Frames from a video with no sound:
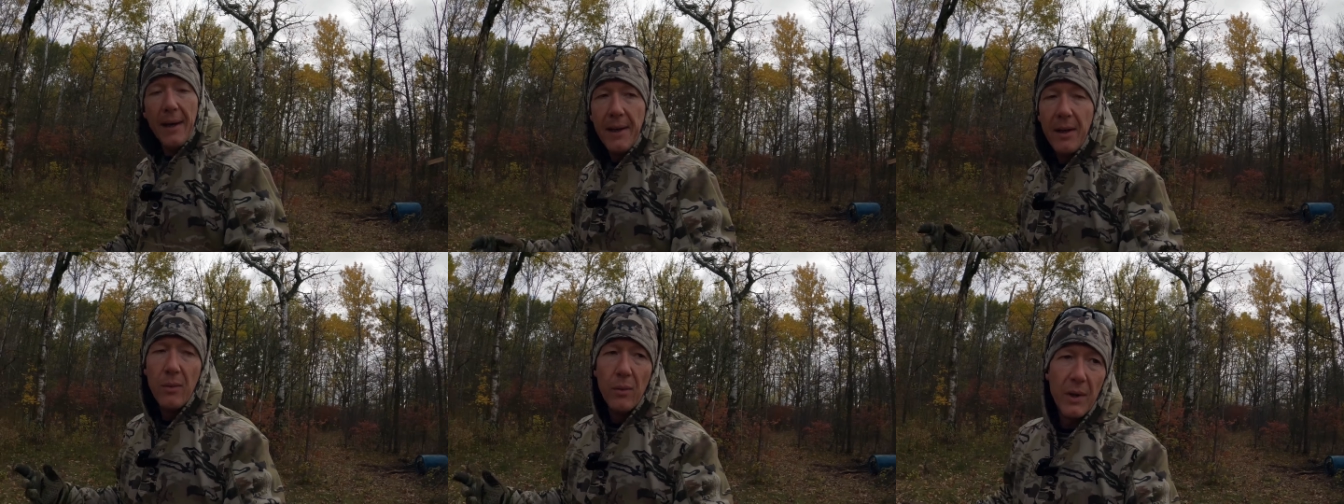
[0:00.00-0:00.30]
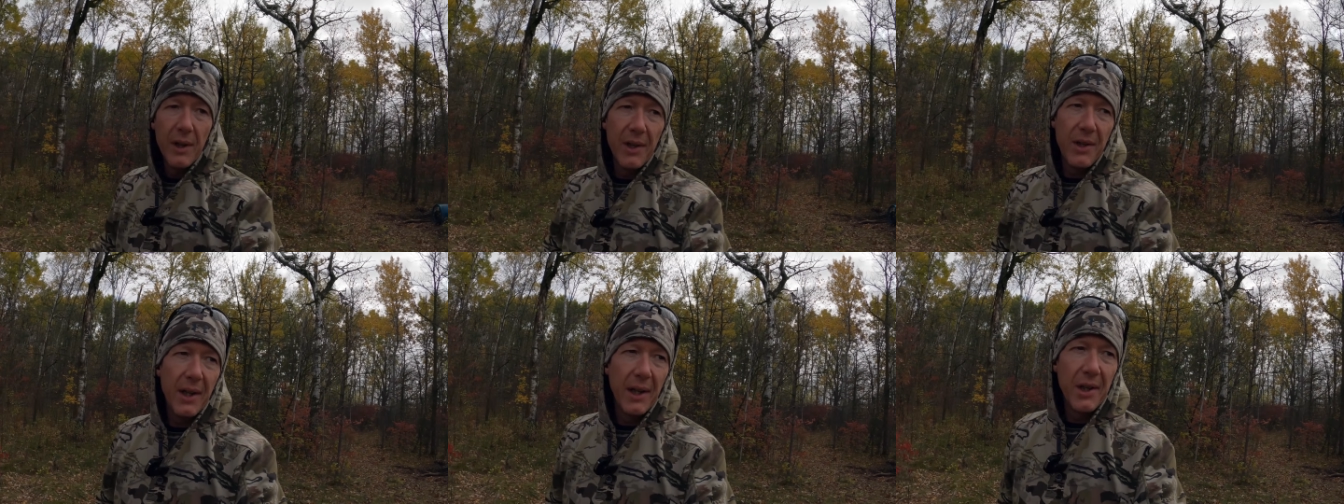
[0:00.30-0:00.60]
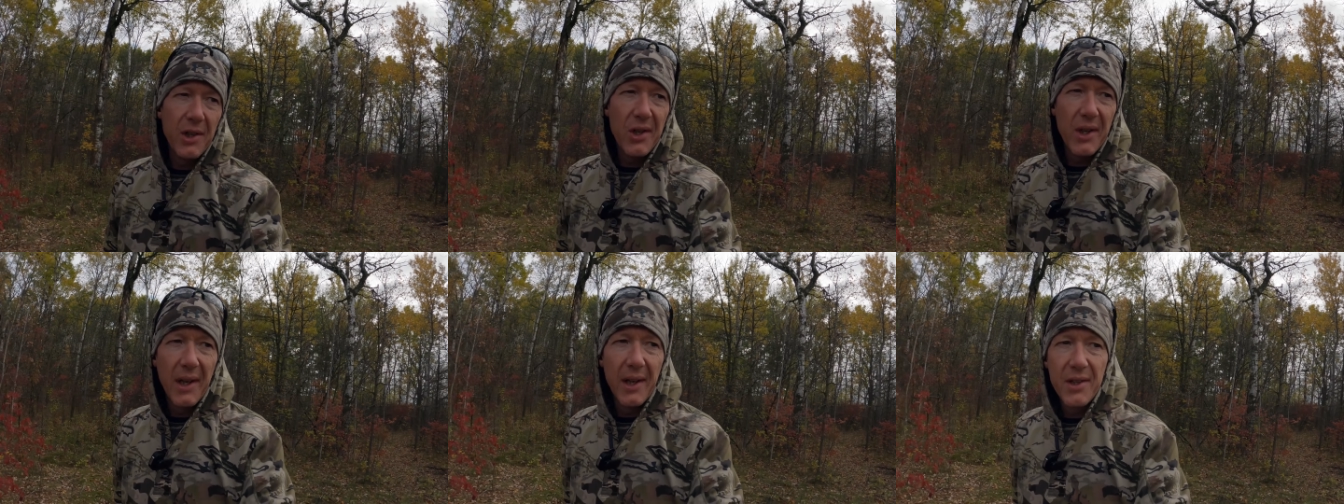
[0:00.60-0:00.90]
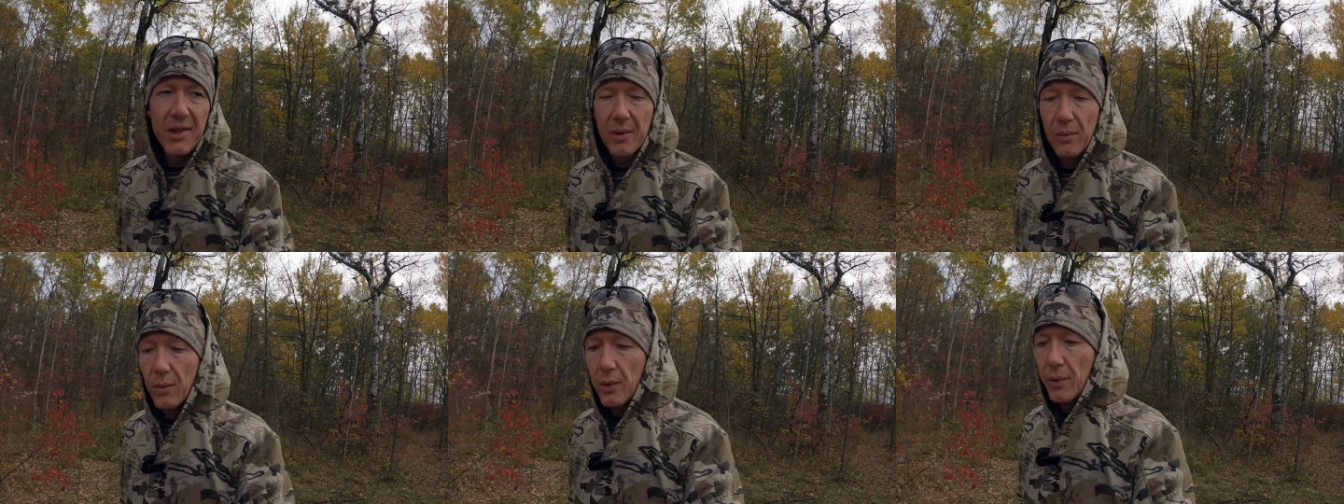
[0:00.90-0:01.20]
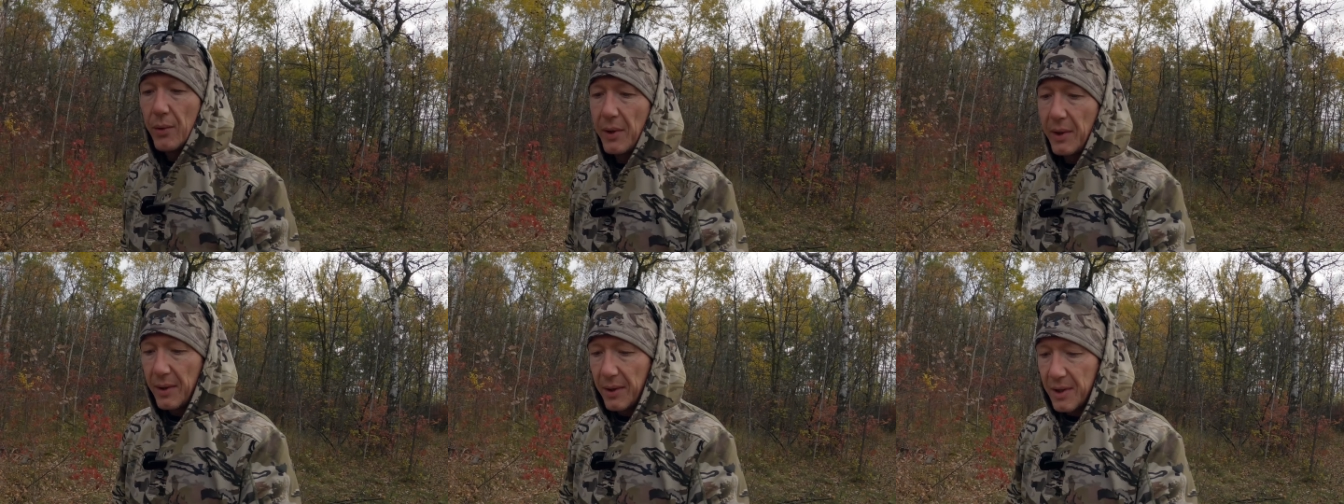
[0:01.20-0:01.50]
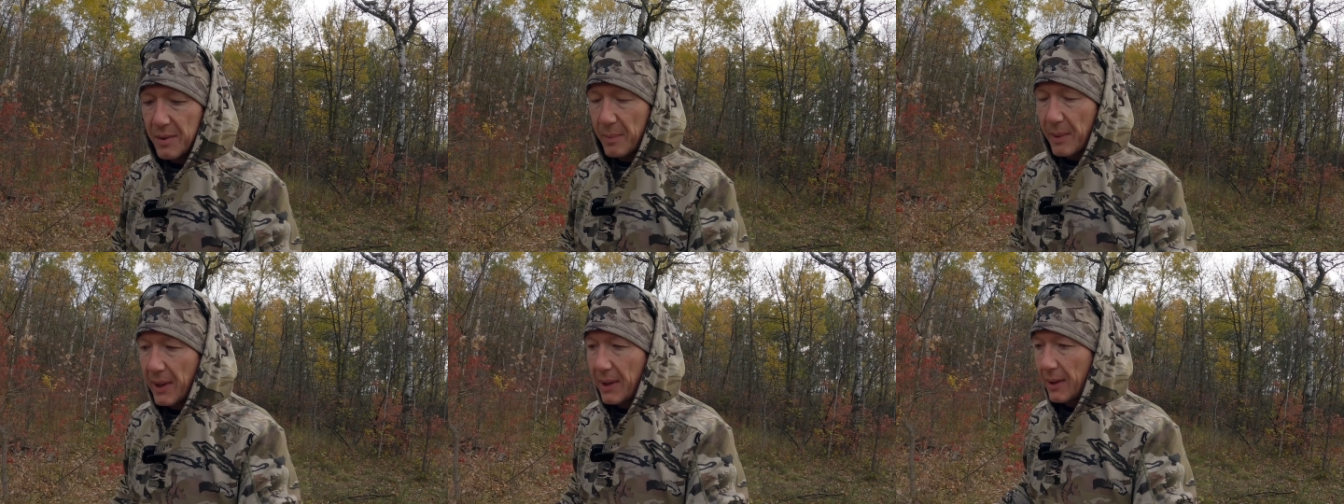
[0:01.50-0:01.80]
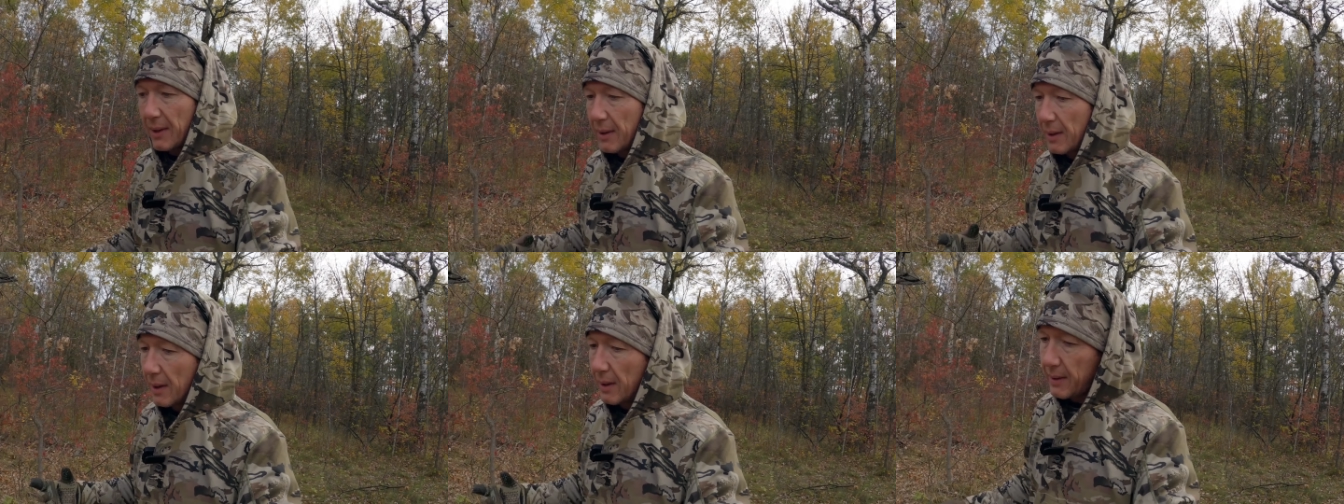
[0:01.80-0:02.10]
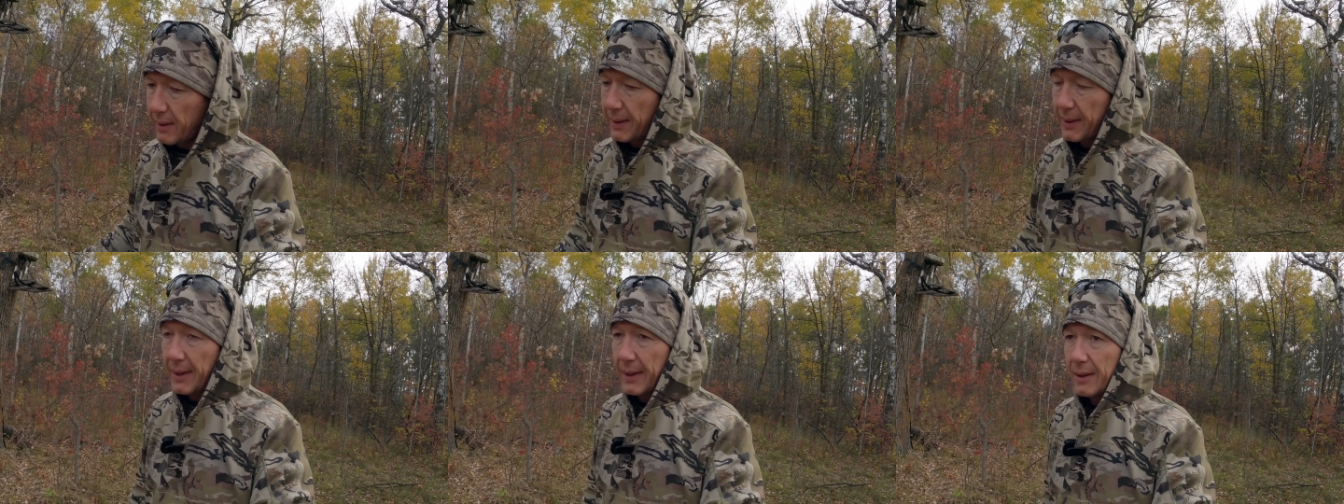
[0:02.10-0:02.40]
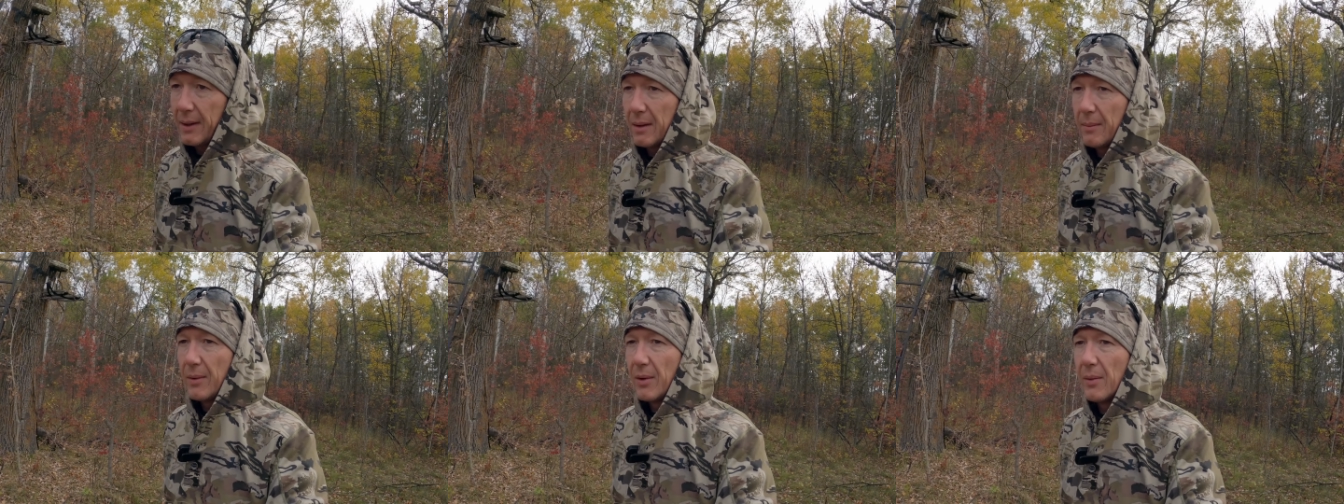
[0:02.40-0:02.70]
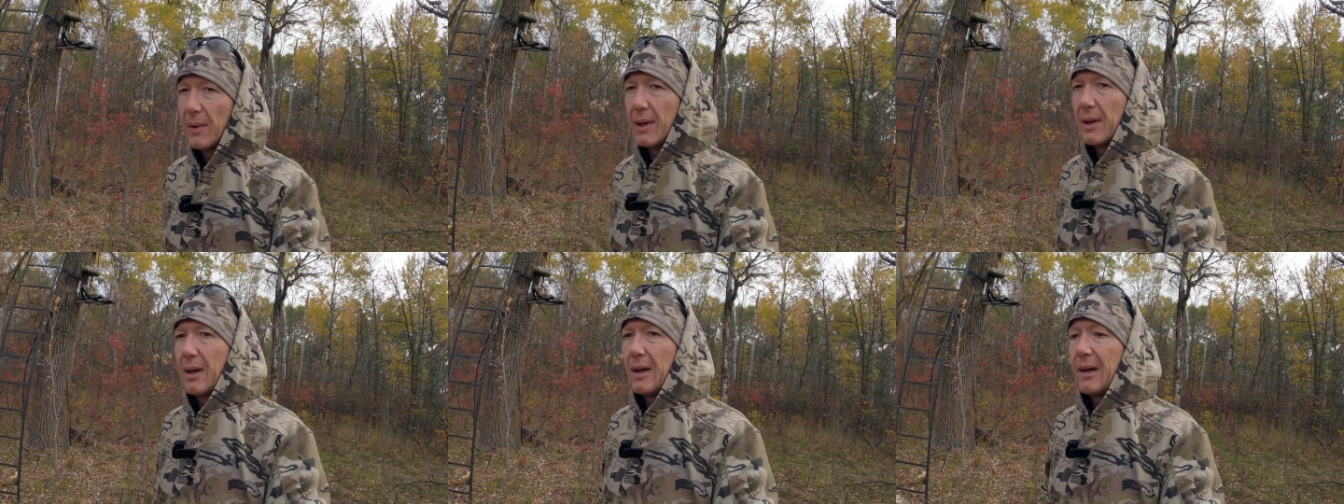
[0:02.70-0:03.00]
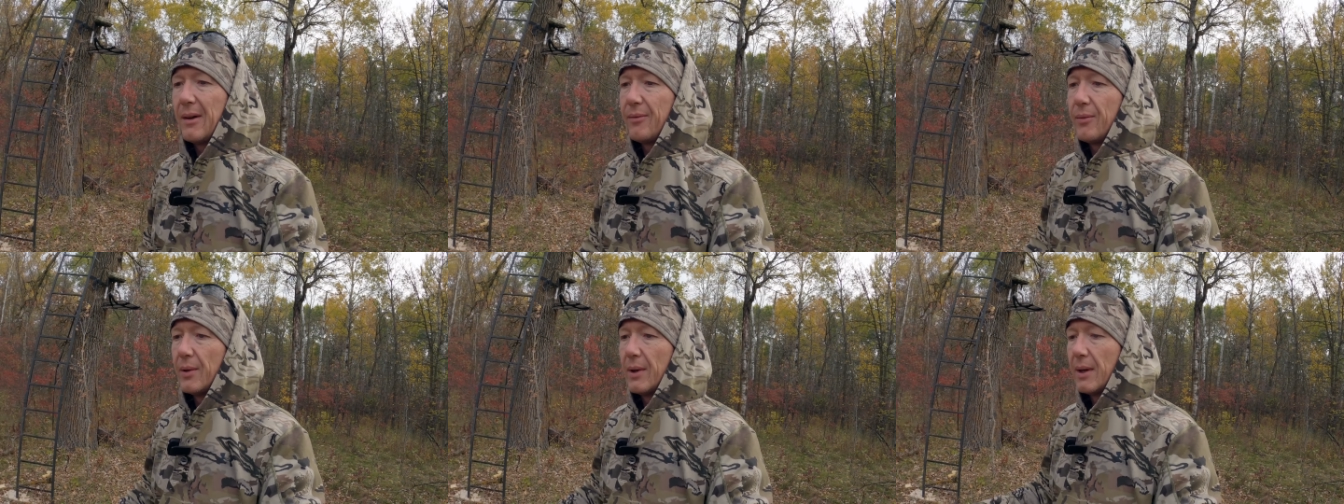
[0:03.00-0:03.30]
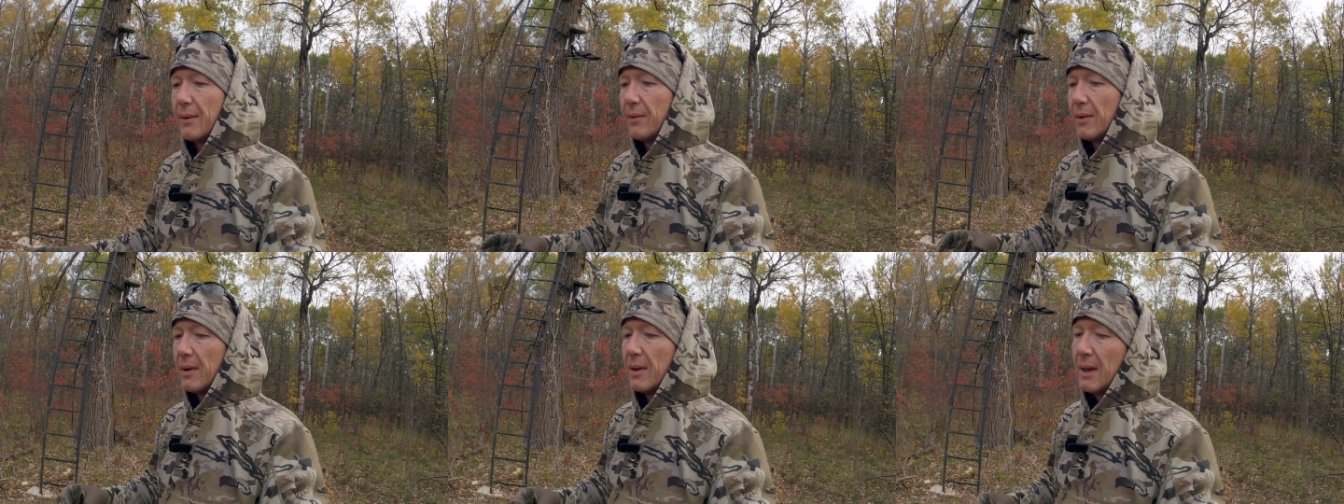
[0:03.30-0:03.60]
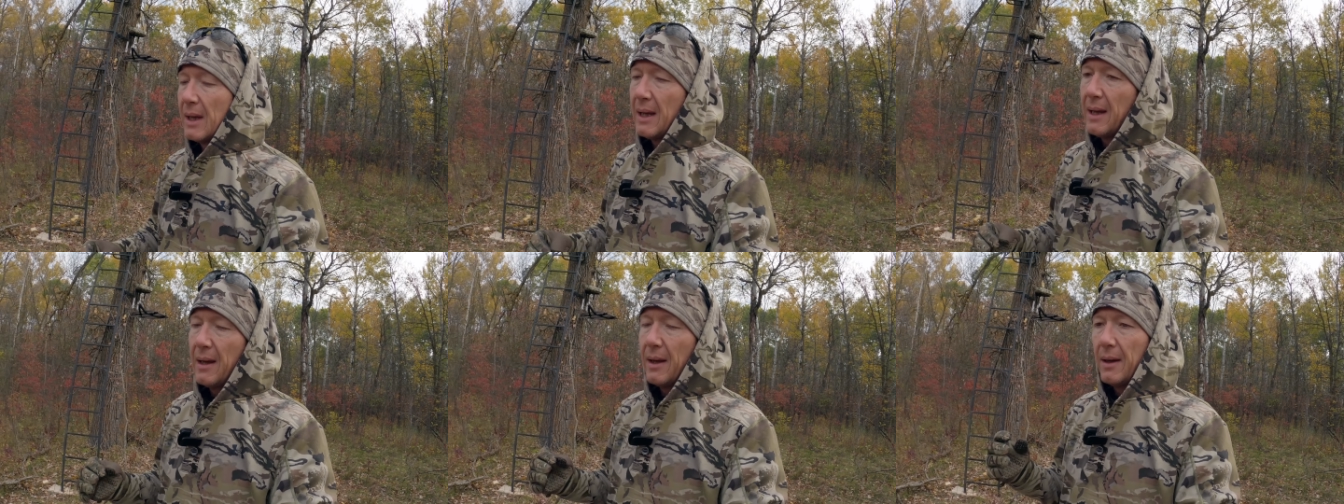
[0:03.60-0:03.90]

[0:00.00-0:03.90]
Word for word: I didn't want to take a chance at wounding this bear, getting him to run off, whatever.